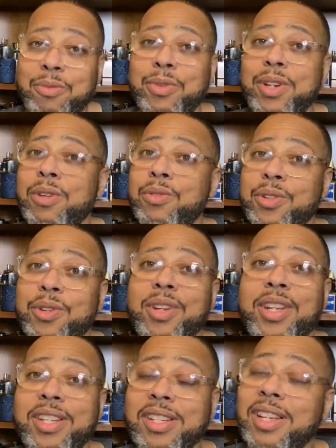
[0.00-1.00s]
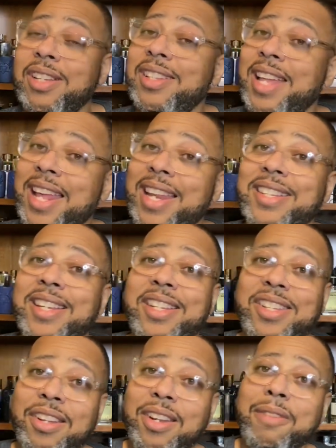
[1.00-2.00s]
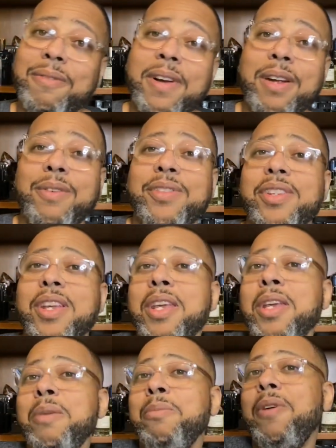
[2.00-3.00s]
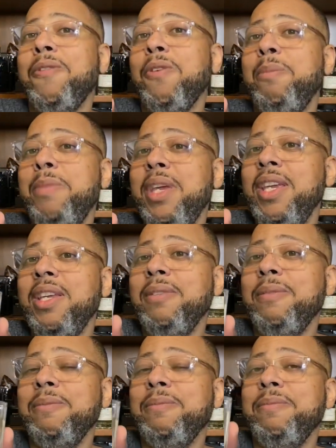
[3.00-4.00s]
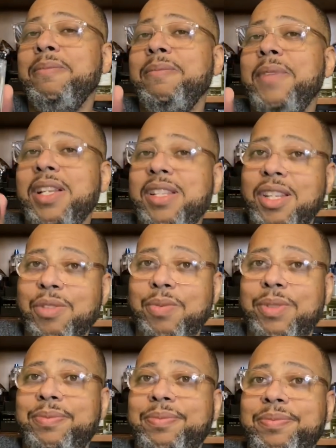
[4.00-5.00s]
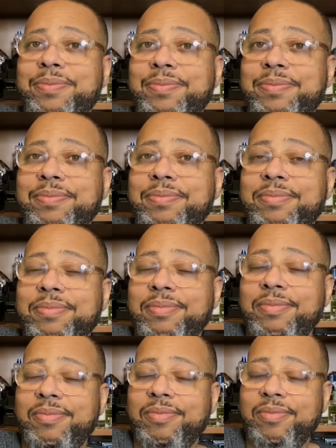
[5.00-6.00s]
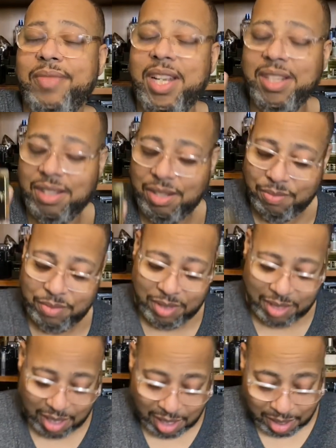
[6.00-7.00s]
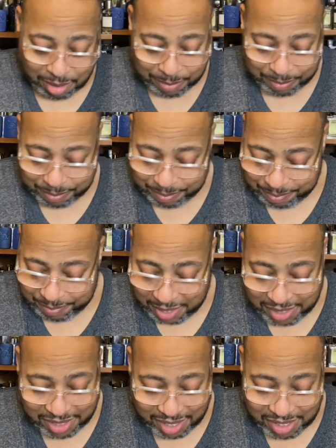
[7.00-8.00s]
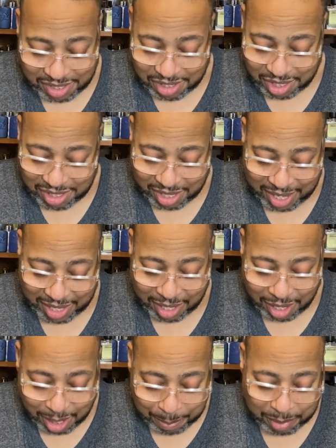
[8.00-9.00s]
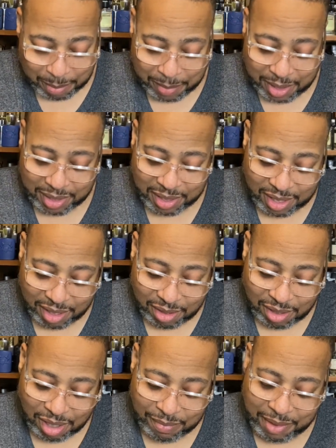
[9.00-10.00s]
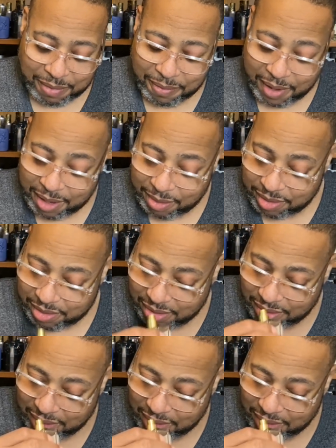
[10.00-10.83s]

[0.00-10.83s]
went on your list, because that is a stunning fragrance. But for me, it's this one. It's this one. This is just a compliment getter of a fragrance.